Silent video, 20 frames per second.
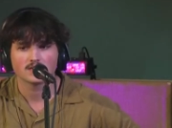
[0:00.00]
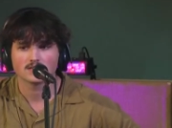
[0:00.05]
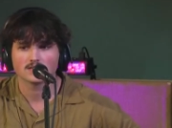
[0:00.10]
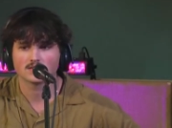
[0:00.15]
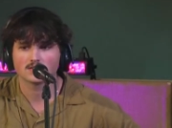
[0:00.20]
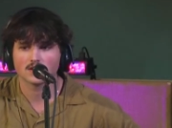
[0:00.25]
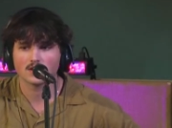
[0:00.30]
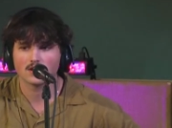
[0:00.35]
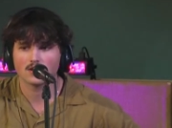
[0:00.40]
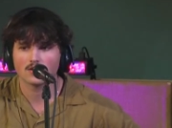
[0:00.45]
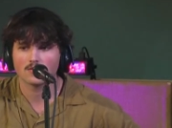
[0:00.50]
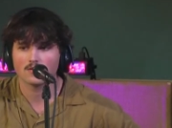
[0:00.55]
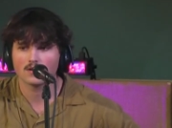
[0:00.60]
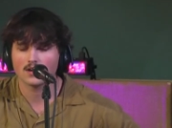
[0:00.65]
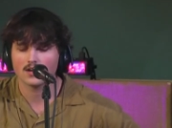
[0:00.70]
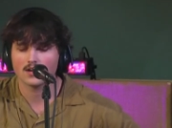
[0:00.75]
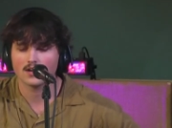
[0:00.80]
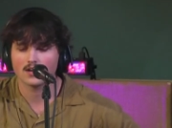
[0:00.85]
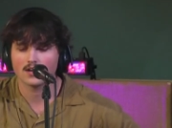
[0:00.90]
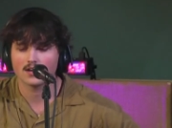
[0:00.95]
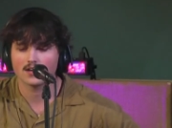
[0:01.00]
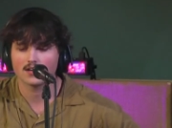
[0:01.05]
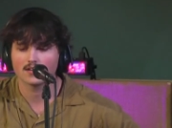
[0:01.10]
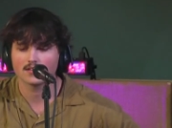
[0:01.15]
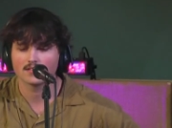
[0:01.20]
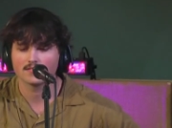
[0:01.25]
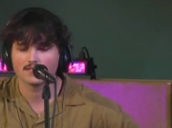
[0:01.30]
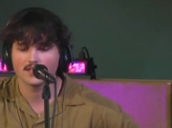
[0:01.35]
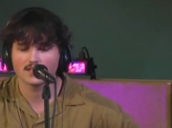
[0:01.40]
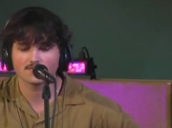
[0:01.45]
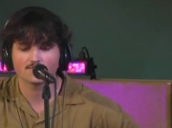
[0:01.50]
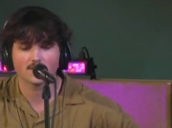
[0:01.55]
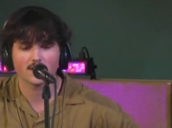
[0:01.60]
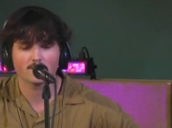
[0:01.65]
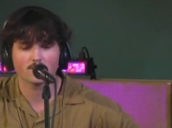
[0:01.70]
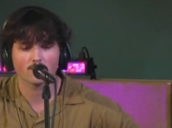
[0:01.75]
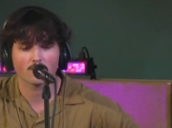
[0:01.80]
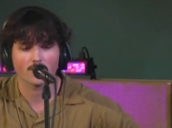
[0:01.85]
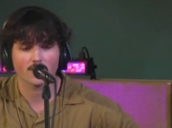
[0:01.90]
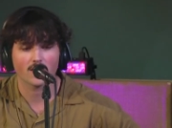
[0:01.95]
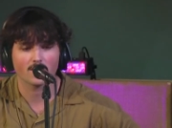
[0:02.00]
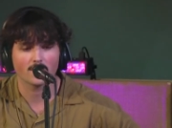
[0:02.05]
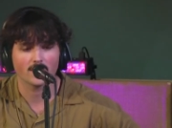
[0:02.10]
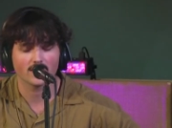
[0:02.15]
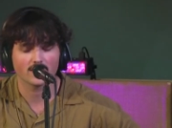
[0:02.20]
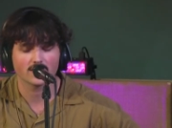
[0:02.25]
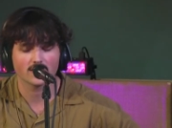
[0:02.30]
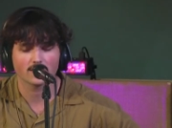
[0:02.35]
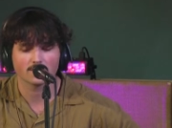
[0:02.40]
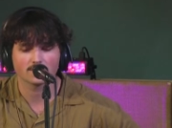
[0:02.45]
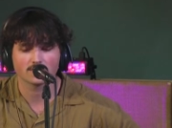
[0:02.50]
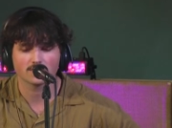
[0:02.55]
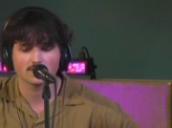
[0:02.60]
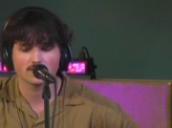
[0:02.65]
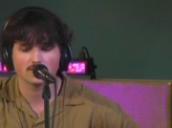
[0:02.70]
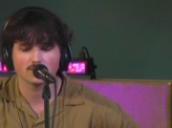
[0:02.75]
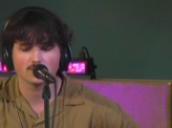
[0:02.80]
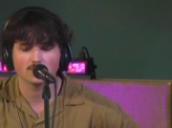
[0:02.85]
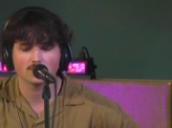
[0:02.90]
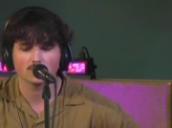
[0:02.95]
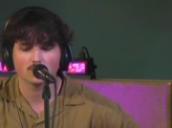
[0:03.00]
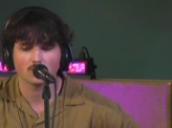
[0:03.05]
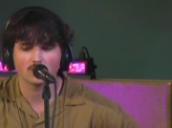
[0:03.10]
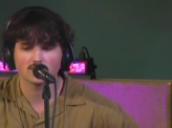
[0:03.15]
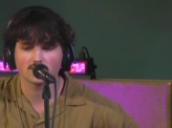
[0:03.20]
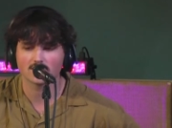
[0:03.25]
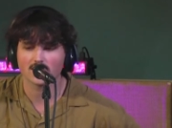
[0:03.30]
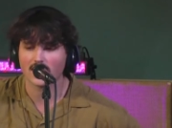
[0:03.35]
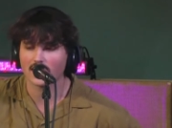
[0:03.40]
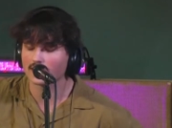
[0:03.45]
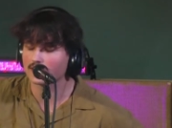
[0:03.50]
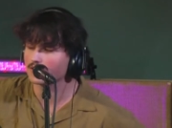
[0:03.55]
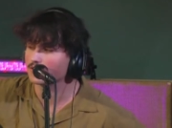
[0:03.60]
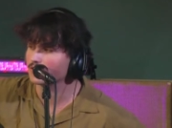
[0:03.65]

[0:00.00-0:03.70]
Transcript: So this February, I'm heading up to Woodstock,